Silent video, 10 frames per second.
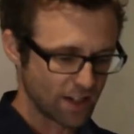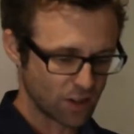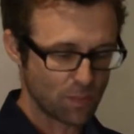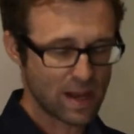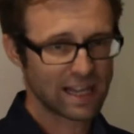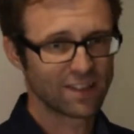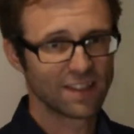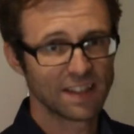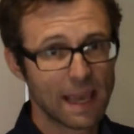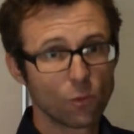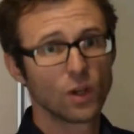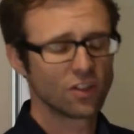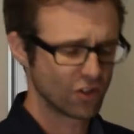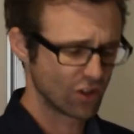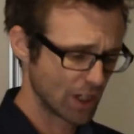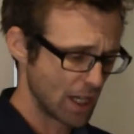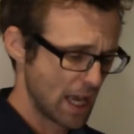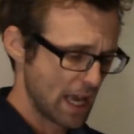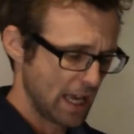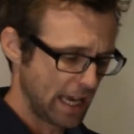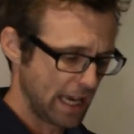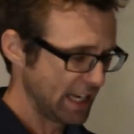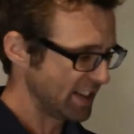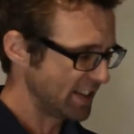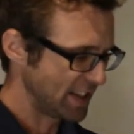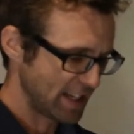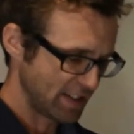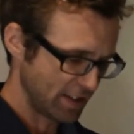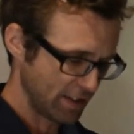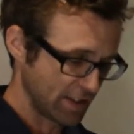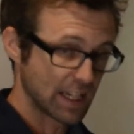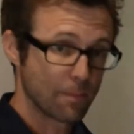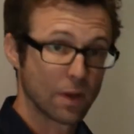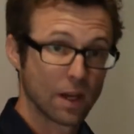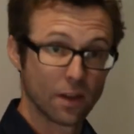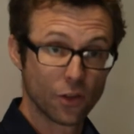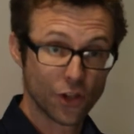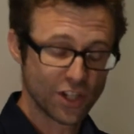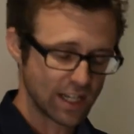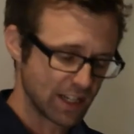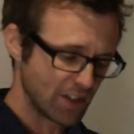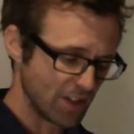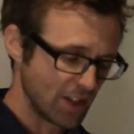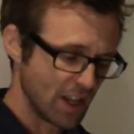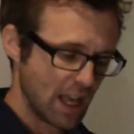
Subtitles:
It's a past exam question, and it says, this is number 13, it says,